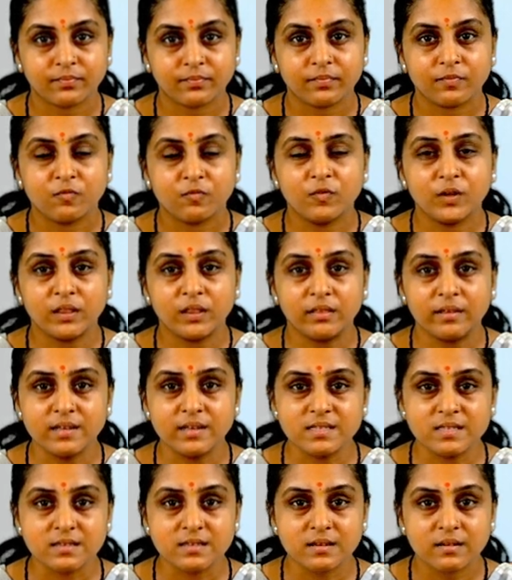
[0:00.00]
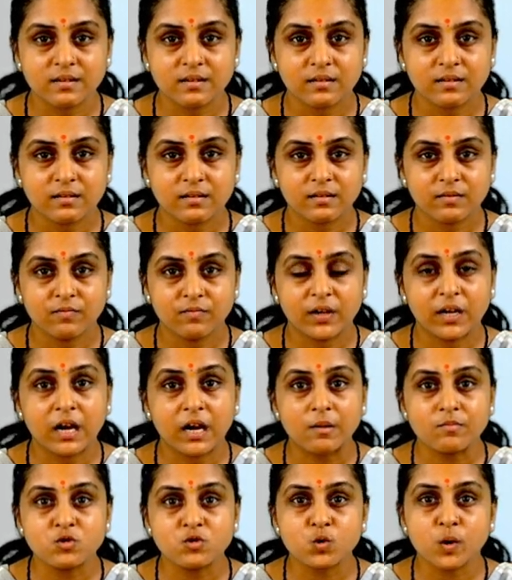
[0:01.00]
With this, we
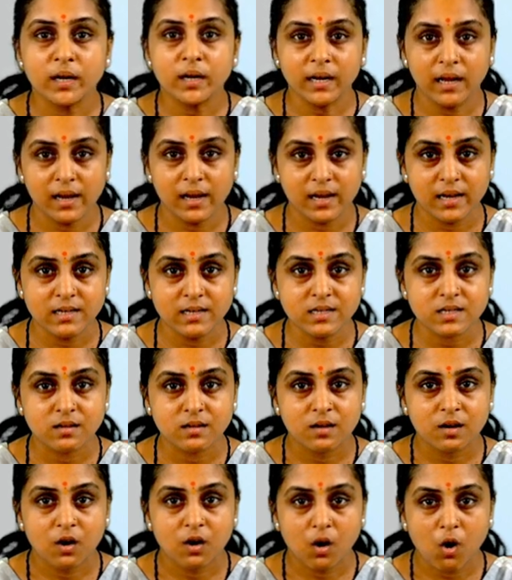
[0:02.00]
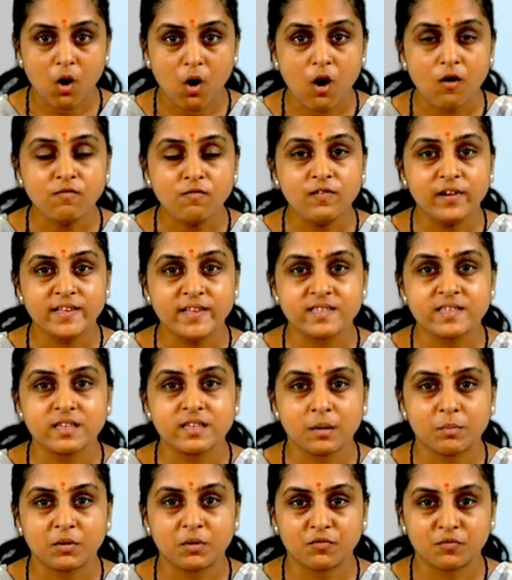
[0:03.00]
come to an end of lesson
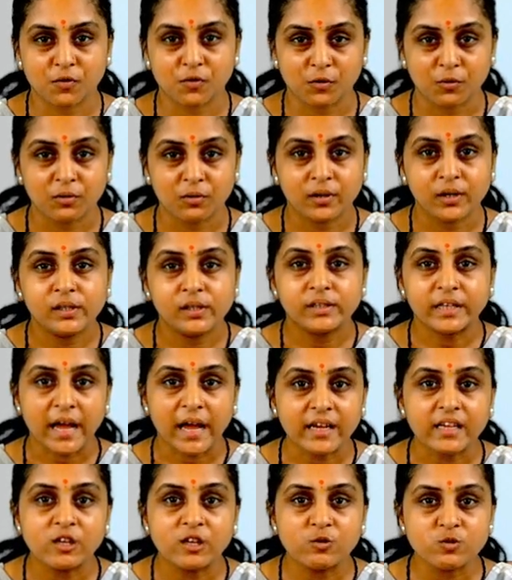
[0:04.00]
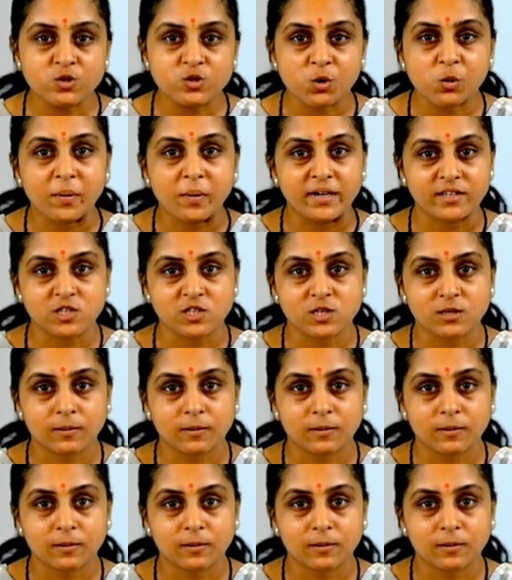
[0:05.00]
number 4. Thank you so much.